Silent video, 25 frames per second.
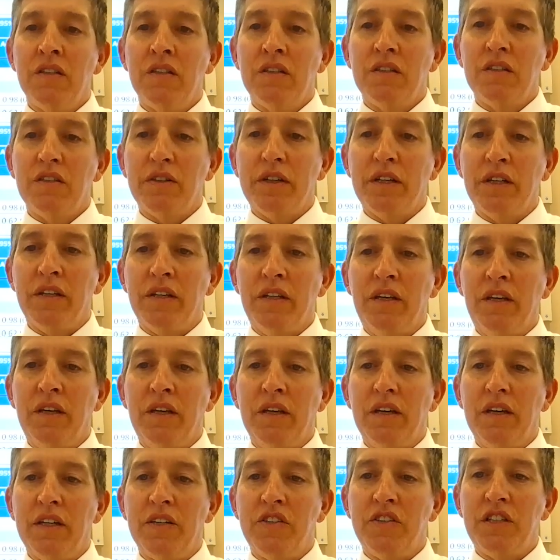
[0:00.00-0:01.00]
So in
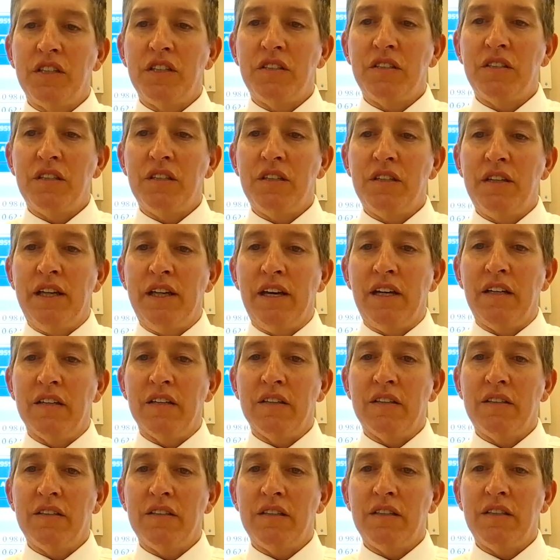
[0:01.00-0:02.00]
the adjusted
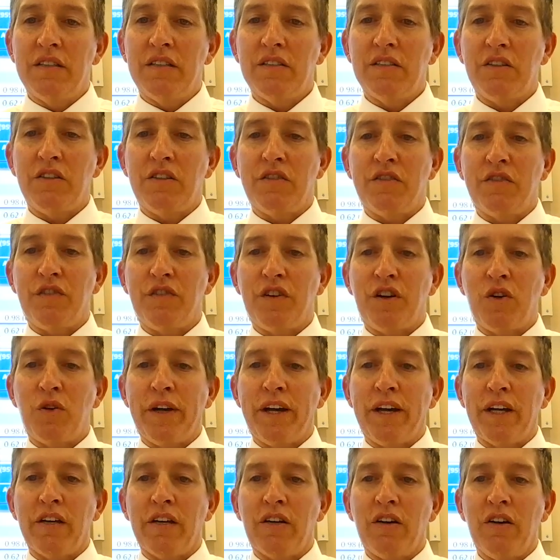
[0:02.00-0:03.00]
analysis on the far
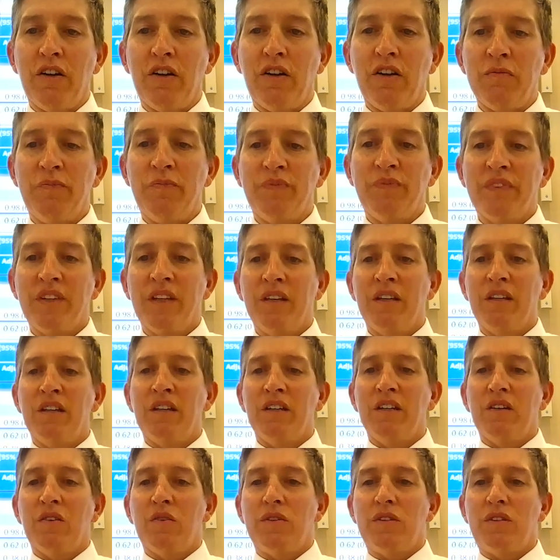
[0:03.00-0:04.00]
right column,
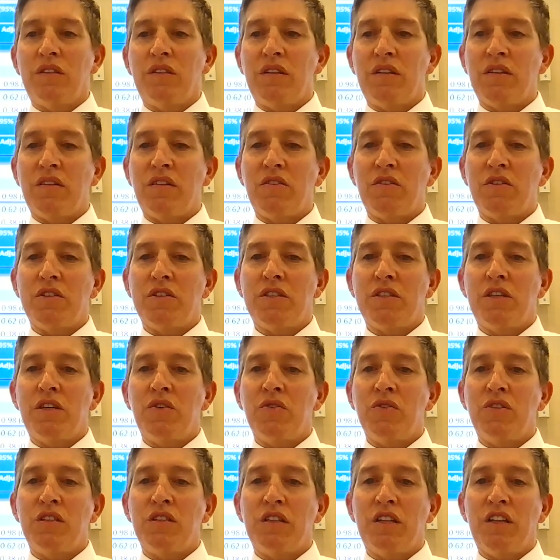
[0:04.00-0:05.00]
we see that there is no
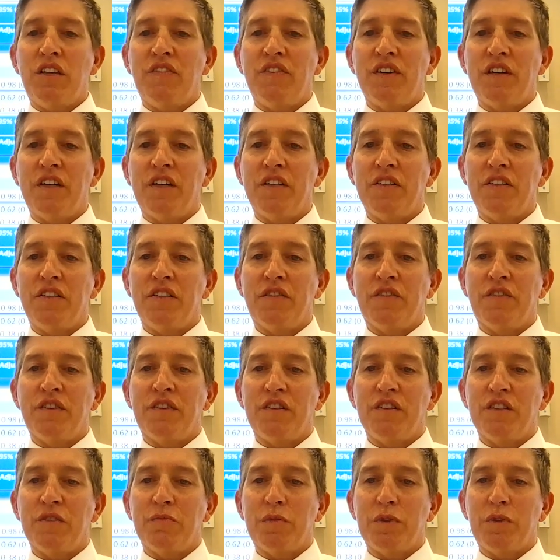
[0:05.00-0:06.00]
significant
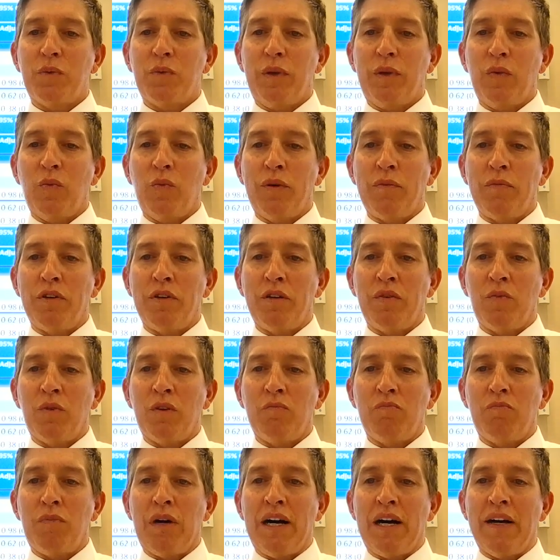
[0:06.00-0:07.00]
difference between women
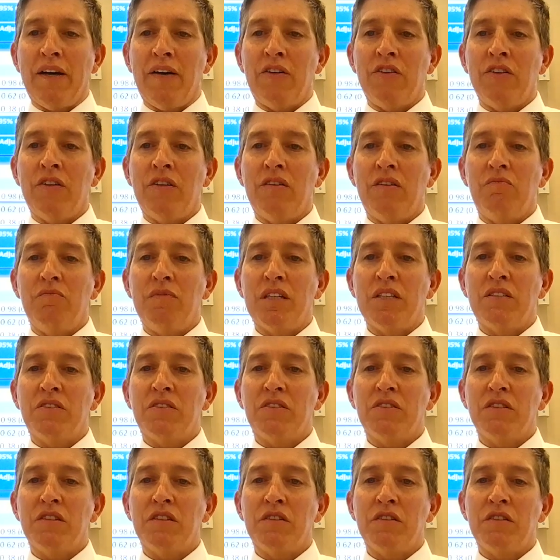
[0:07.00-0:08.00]
with mild
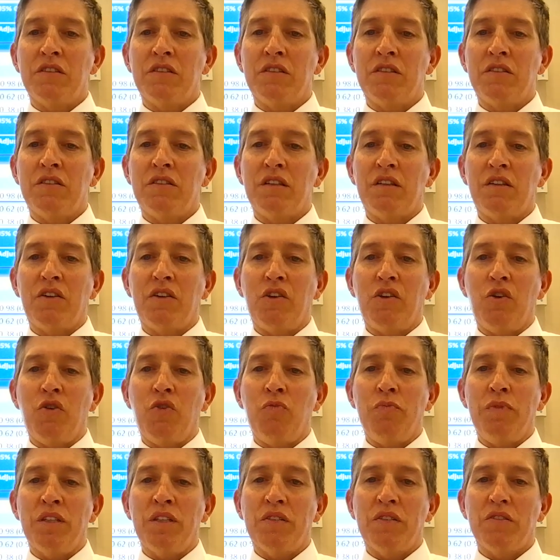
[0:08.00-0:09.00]
mental illness and no
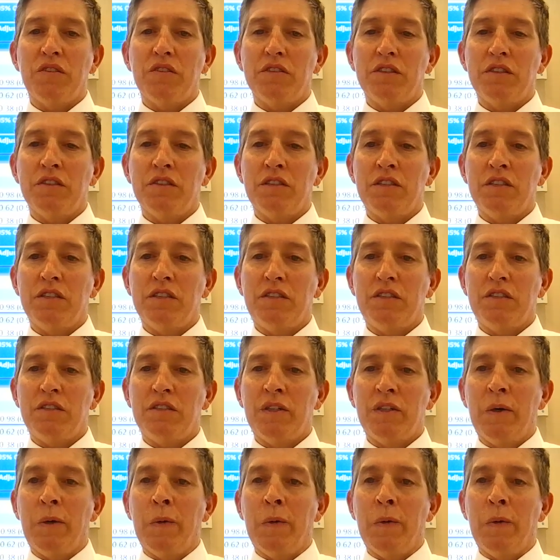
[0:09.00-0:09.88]
mental illness.